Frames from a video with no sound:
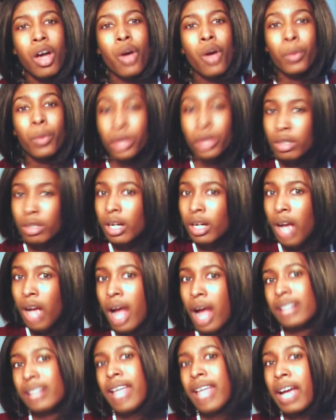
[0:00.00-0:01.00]
Well, you can
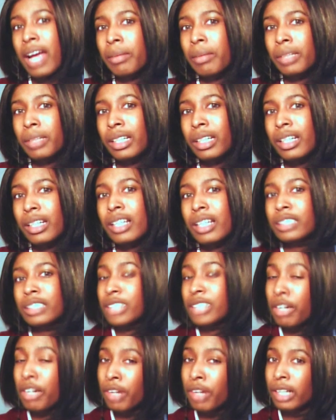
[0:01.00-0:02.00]
contact me
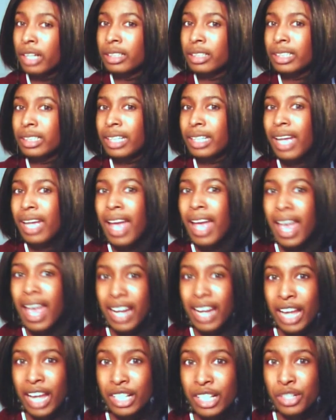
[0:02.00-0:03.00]
directly
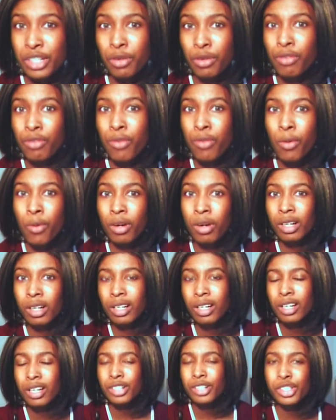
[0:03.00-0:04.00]
at
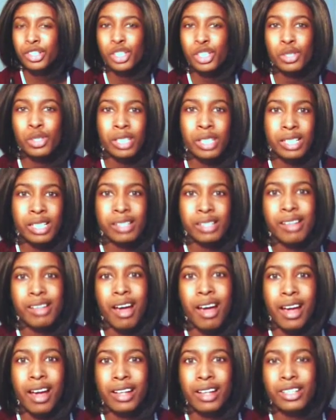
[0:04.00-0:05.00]

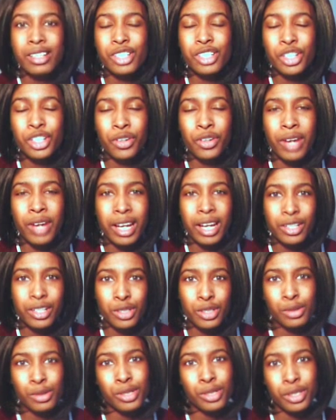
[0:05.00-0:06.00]

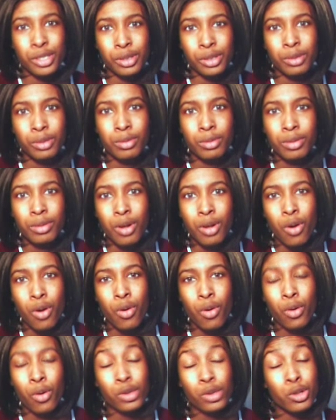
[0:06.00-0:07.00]
804-269-0822
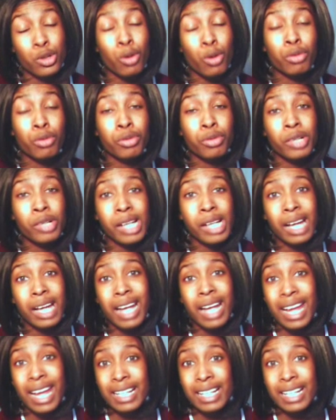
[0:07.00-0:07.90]
or toll free at